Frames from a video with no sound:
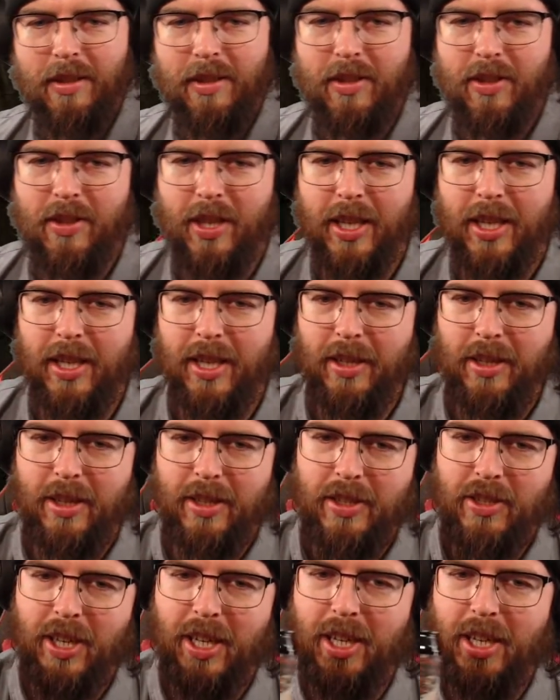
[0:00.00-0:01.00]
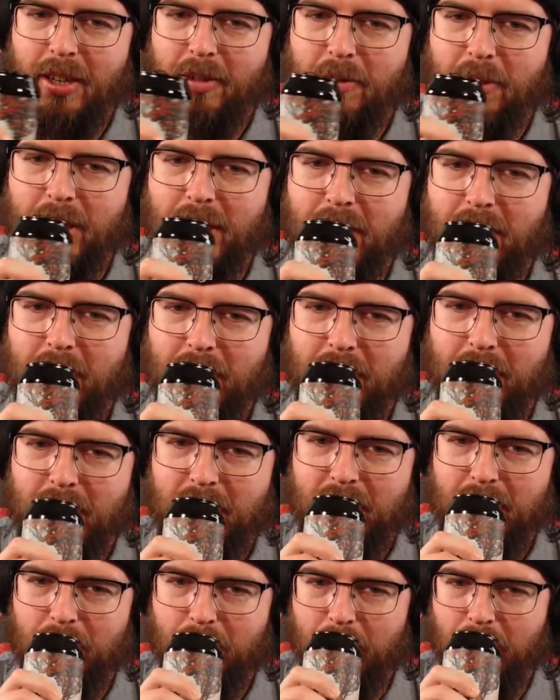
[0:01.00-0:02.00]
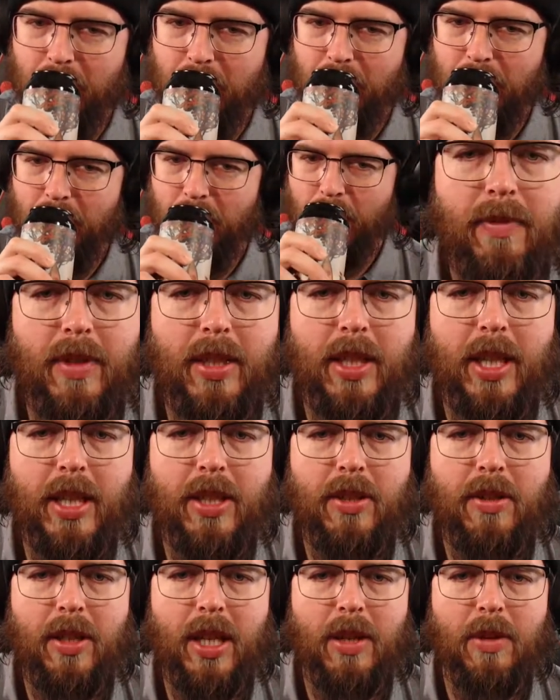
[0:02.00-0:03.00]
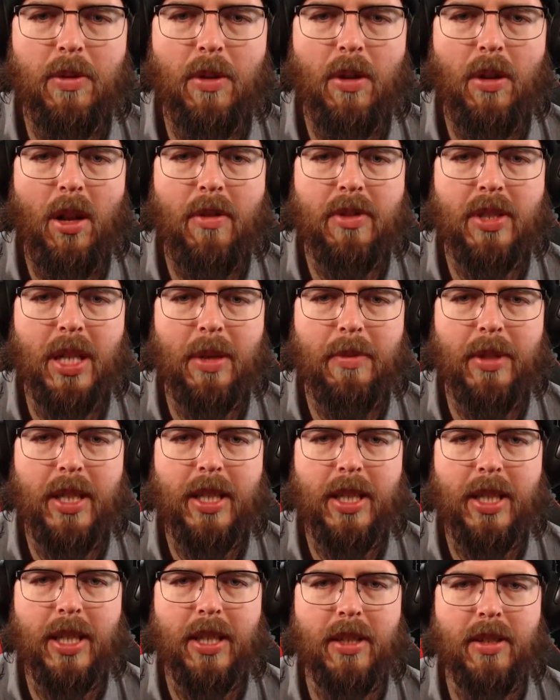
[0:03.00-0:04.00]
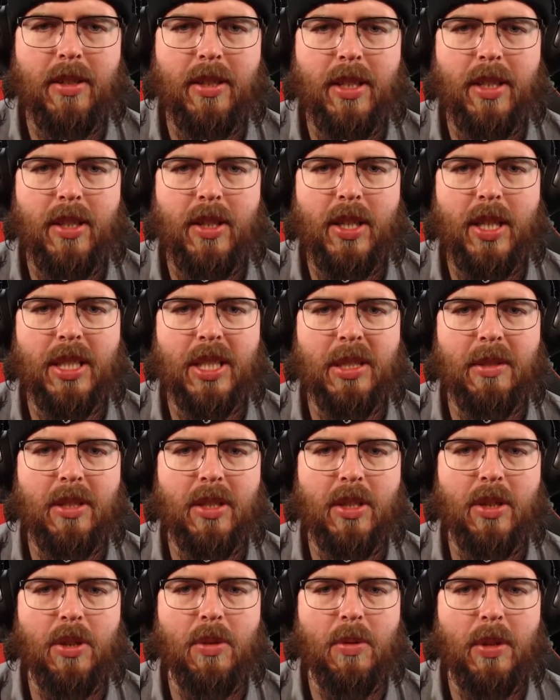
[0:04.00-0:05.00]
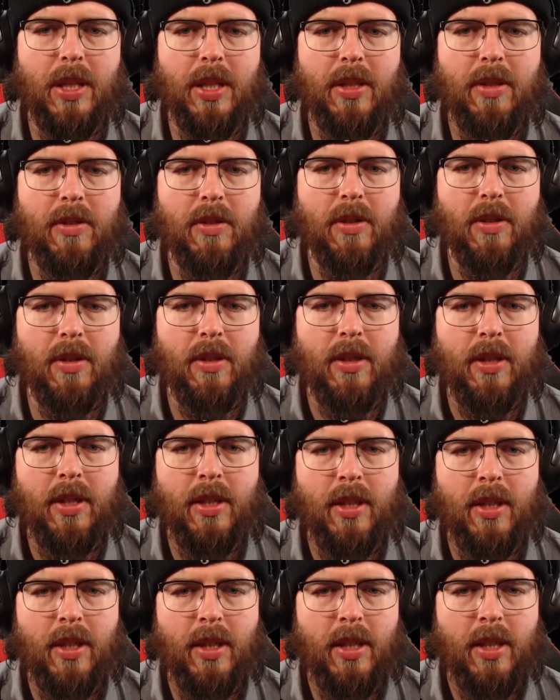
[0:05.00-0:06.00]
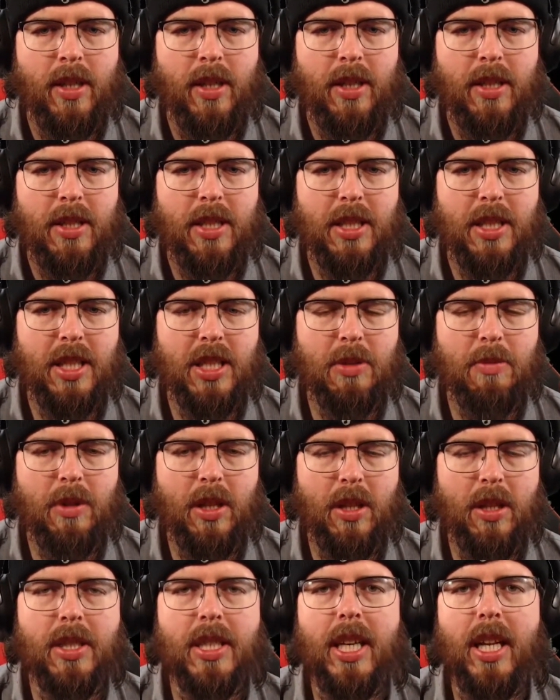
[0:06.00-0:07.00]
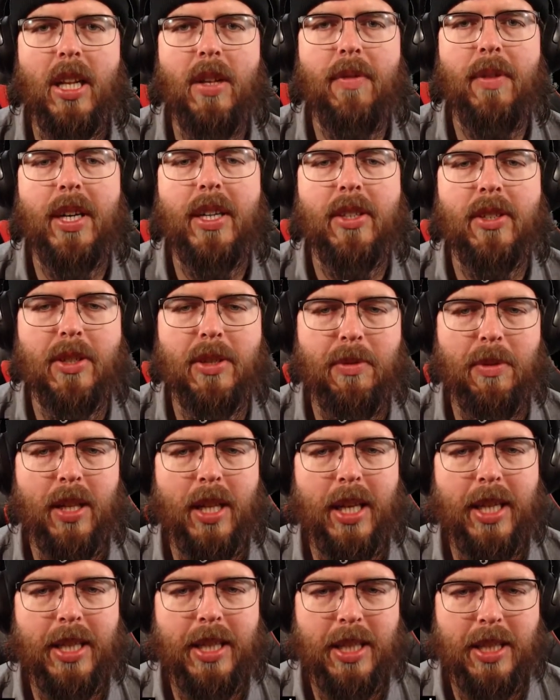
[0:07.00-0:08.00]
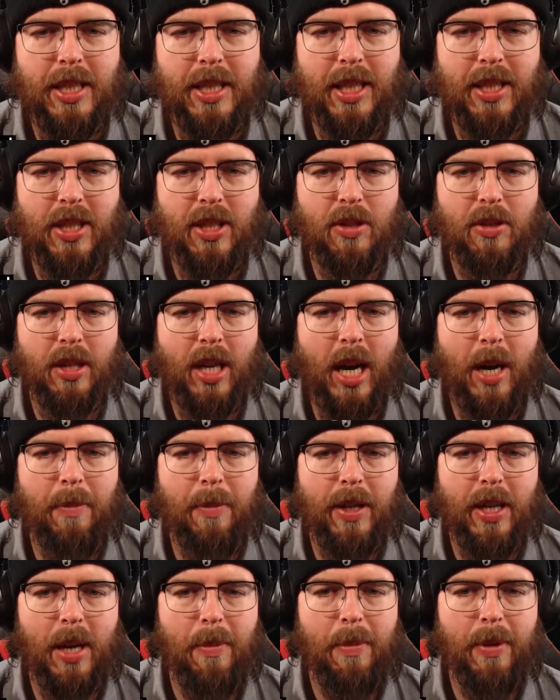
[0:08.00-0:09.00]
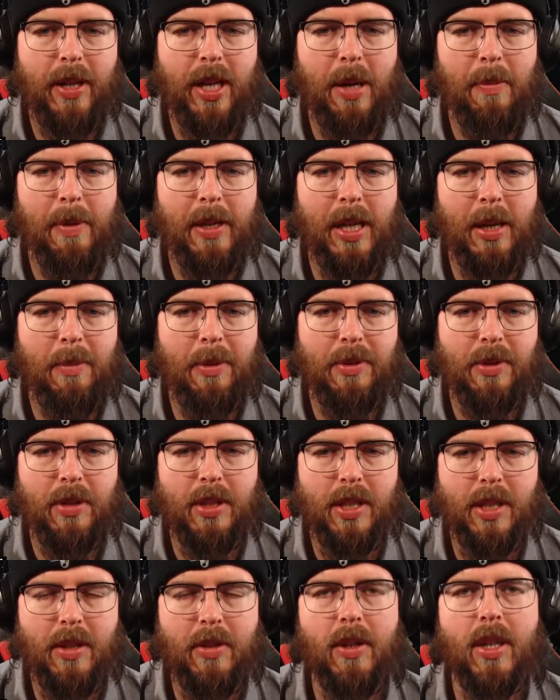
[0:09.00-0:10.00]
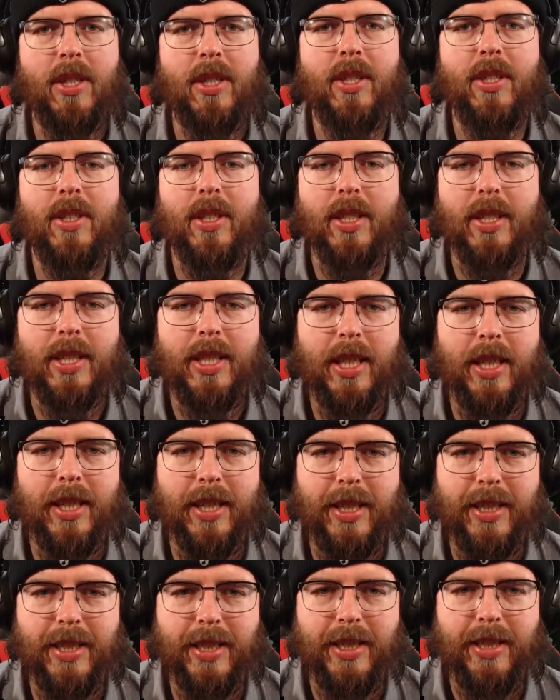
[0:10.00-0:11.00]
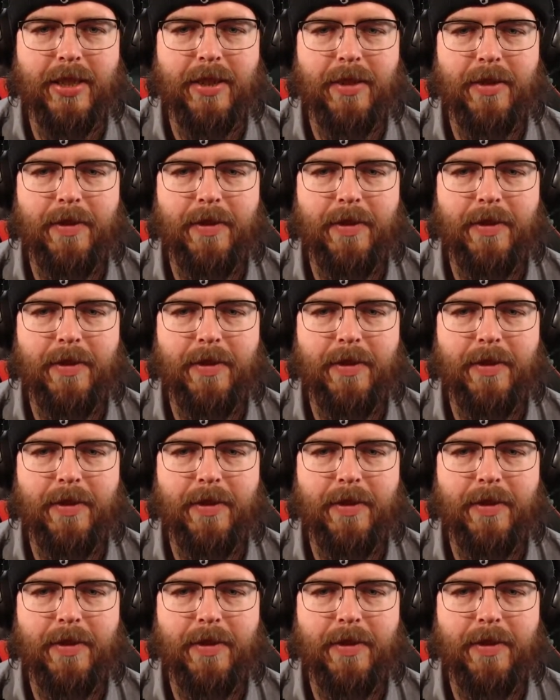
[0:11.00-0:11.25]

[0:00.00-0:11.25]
Trying to trying to render this world. Can you like roll off something and get something cool here? Or this isn't one of those elevators where like it sends you up and up and up and up until you get crushed into the ceiling, is it?